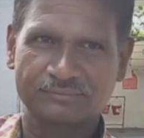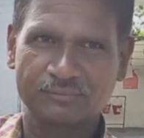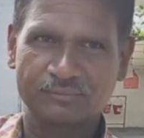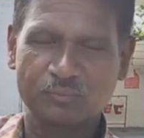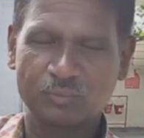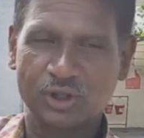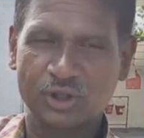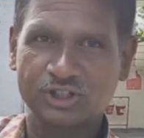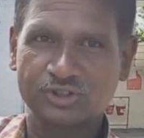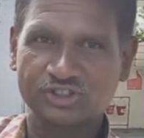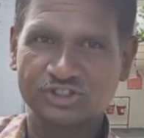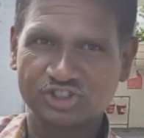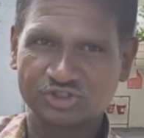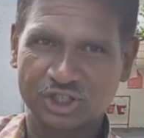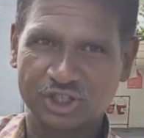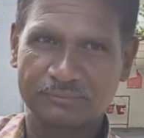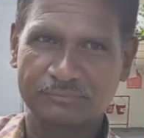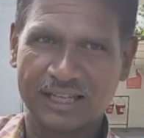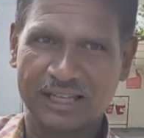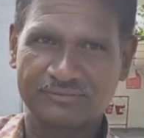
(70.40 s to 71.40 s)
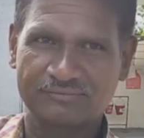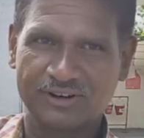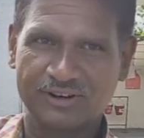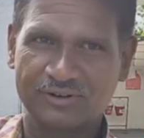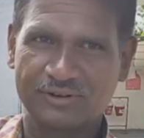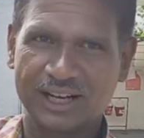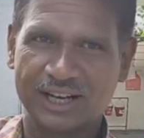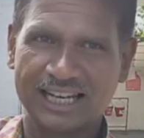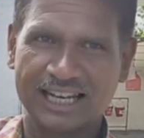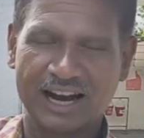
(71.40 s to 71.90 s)
We'll use Streamlit for
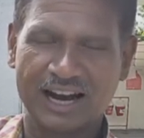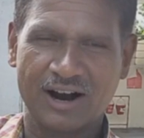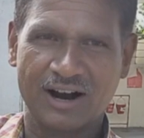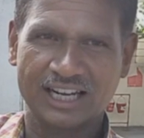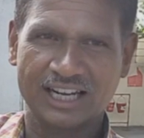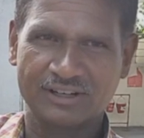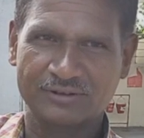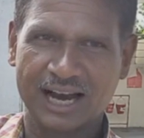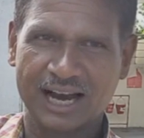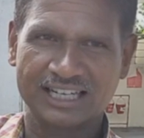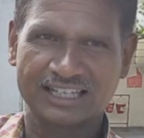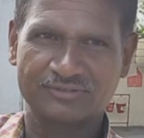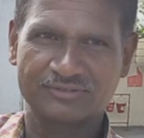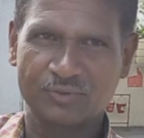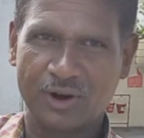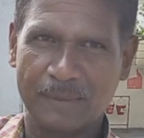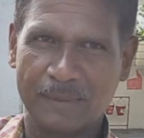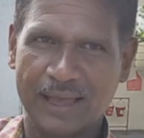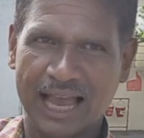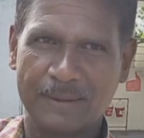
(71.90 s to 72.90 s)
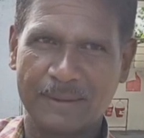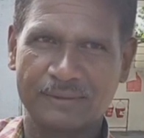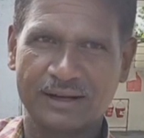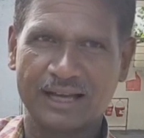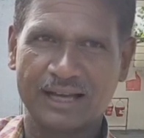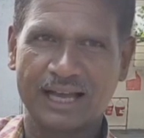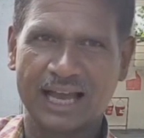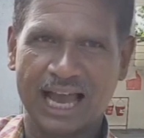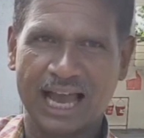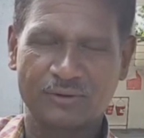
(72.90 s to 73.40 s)
creating our interactive web app
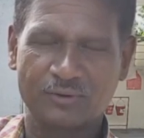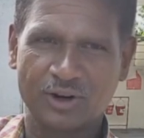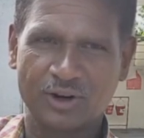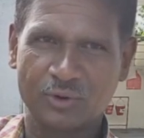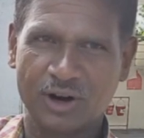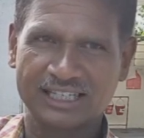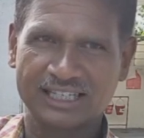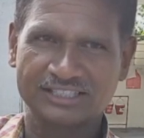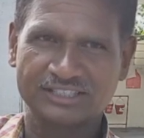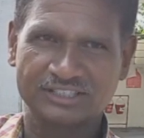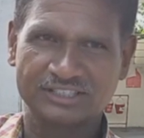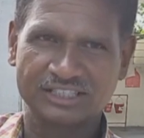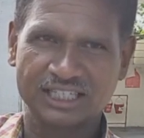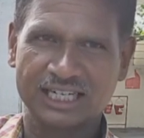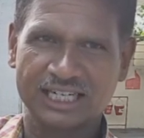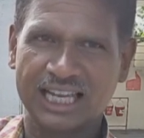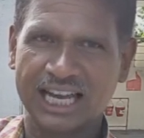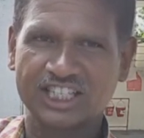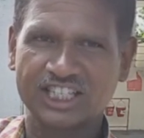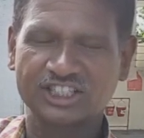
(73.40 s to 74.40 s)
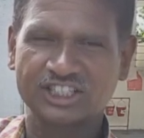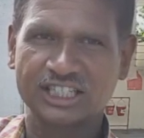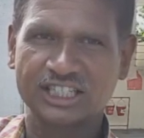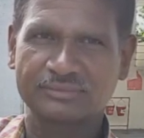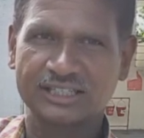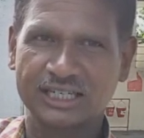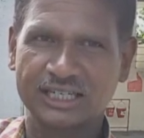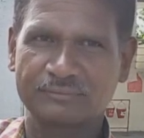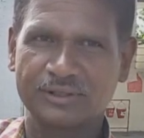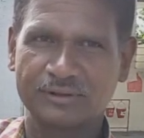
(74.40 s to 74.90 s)
and request to send
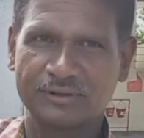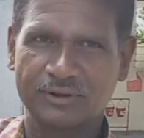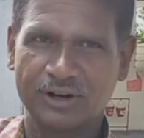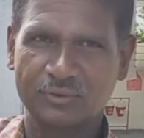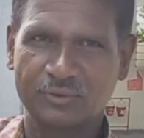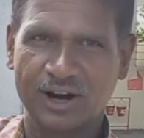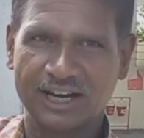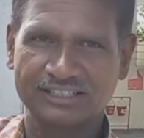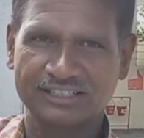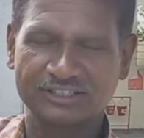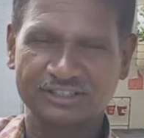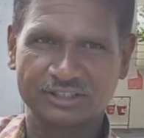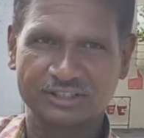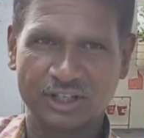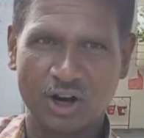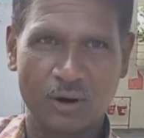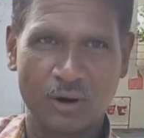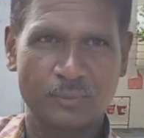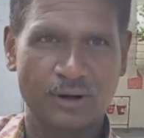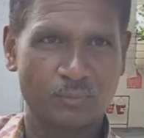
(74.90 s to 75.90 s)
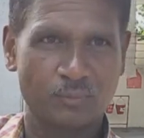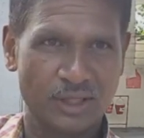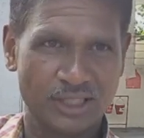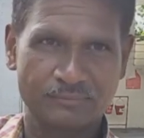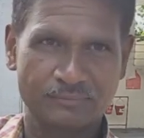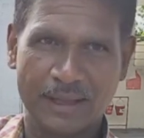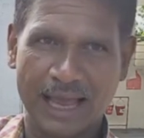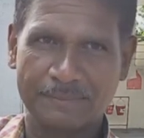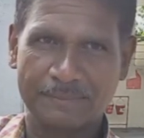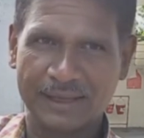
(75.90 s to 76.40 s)
HTTP requests to the
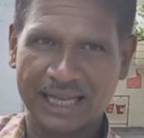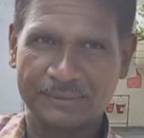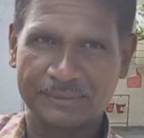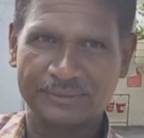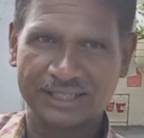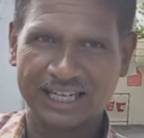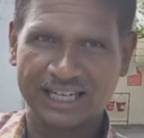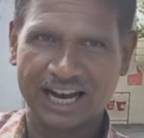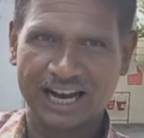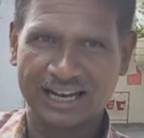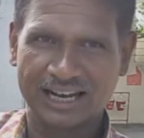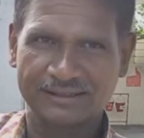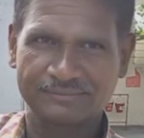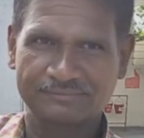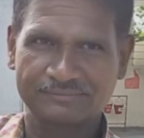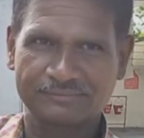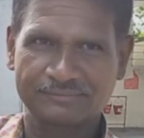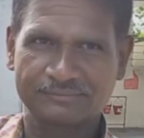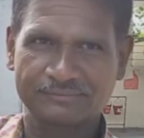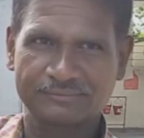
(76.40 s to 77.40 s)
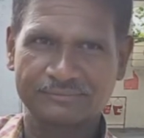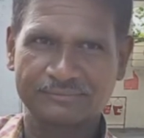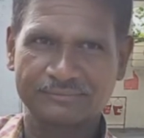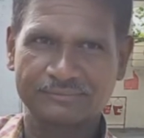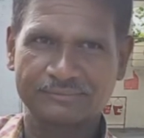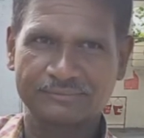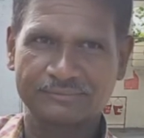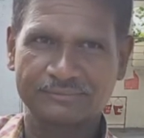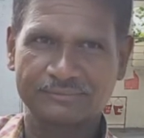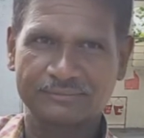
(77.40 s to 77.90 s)
OpenWeatherMap API.
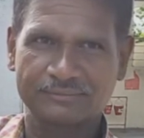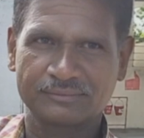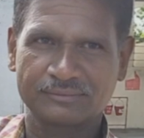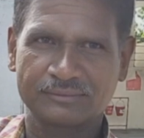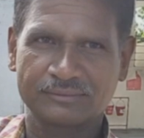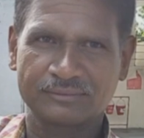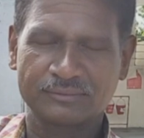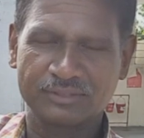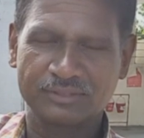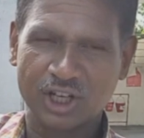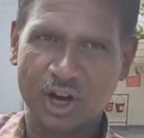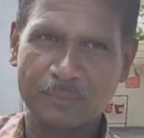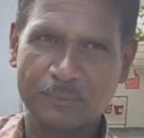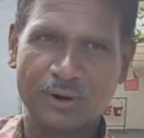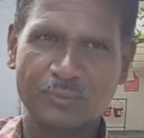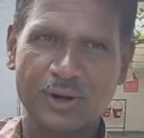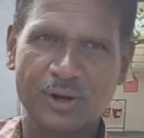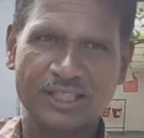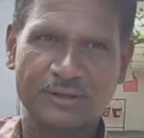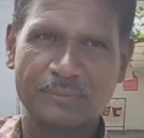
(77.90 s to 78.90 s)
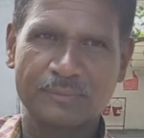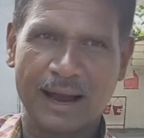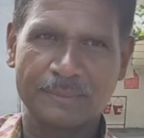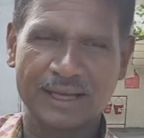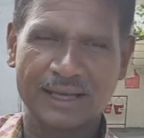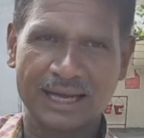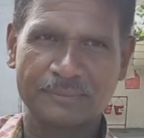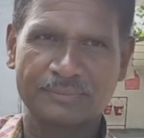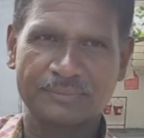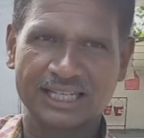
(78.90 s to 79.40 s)
The OpenWeatherMap
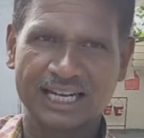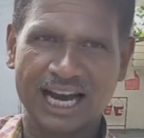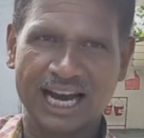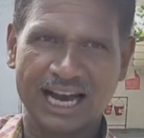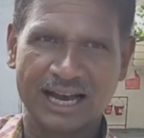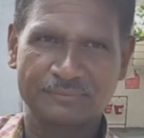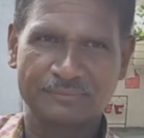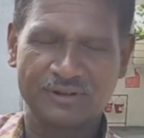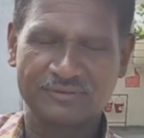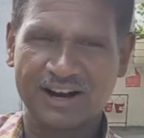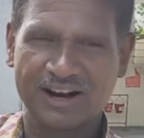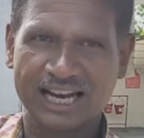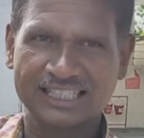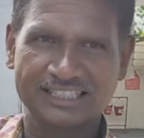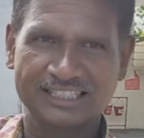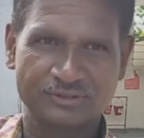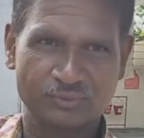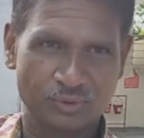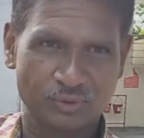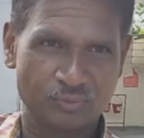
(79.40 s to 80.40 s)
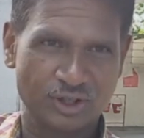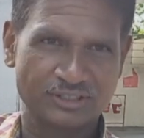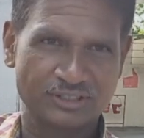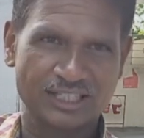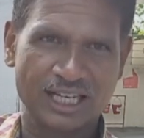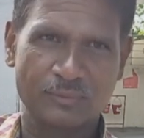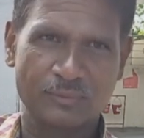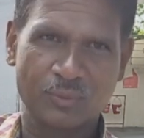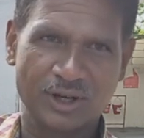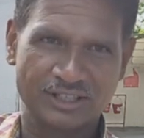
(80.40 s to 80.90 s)
API provides us with
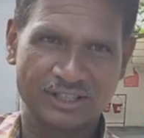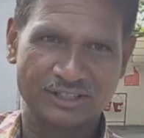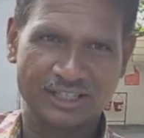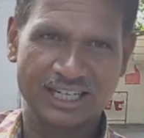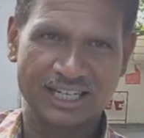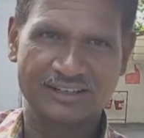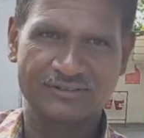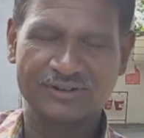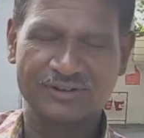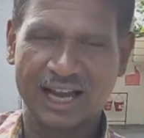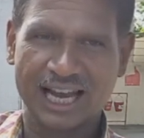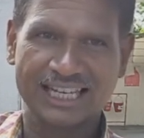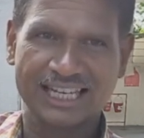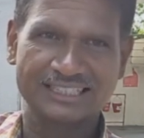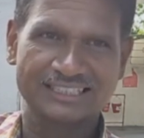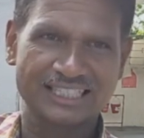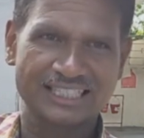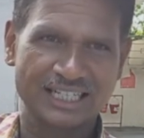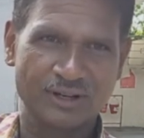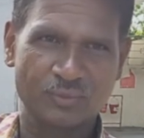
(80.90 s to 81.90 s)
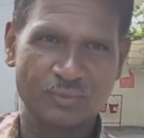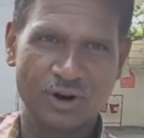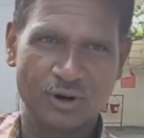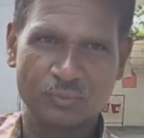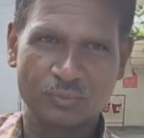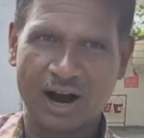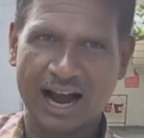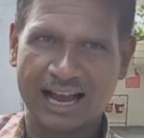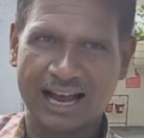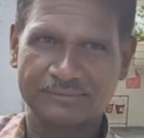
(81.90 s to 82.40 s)
real-time weather data for any city
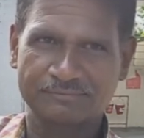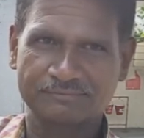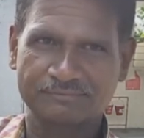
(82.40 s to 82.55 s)
worldwide.